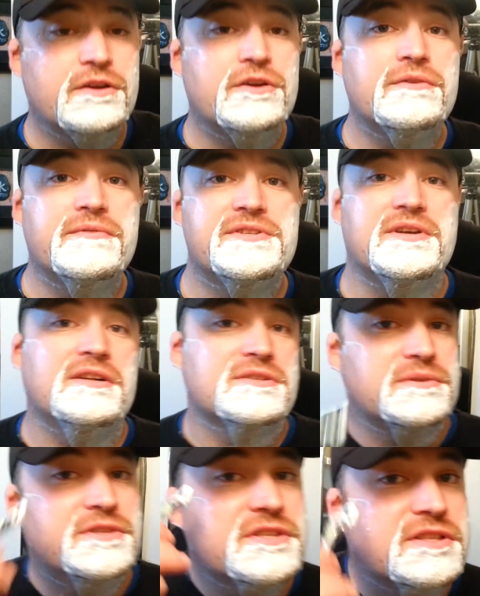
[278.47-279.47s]
good
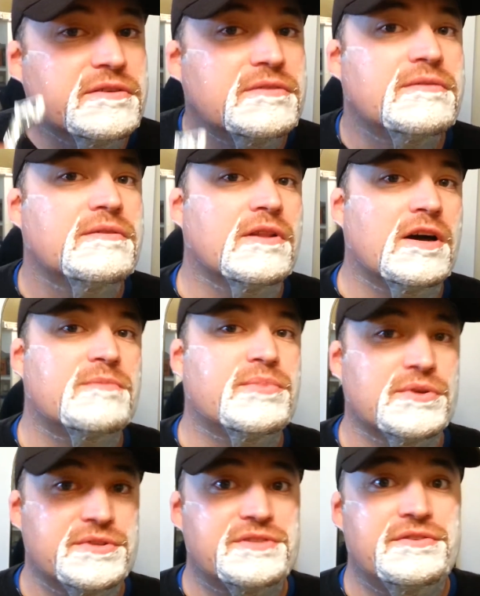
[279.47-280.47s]
results of just the long
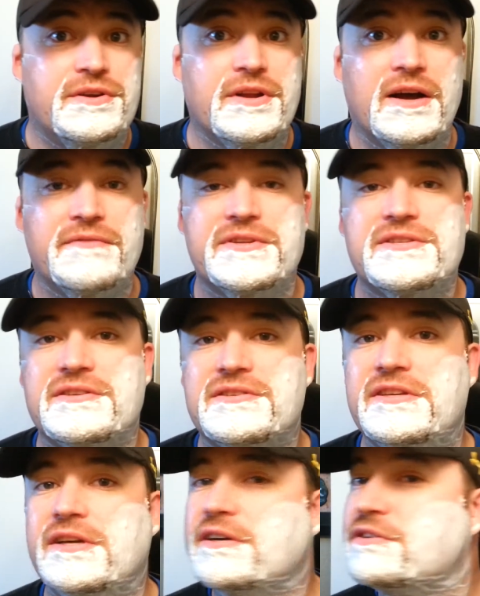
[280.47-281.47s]
pulls, as you can obviously
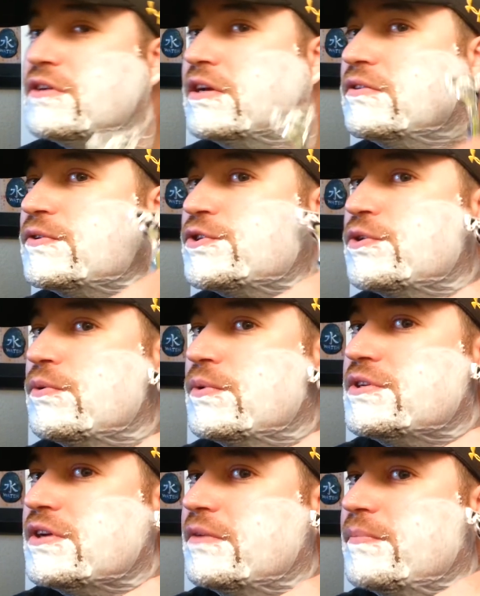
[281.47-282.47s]
see. I'm going to try little short
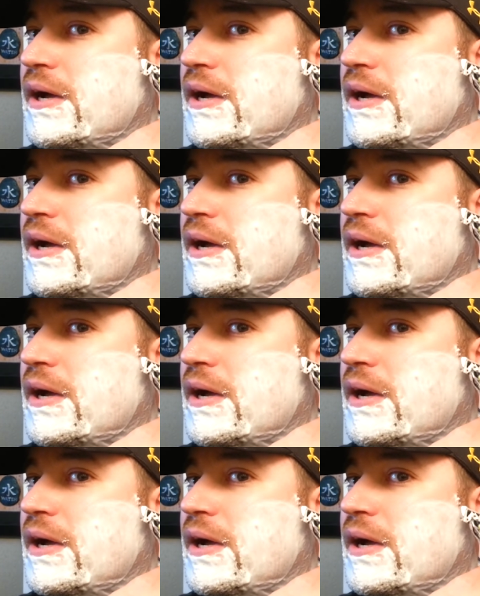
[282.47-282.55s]
ones on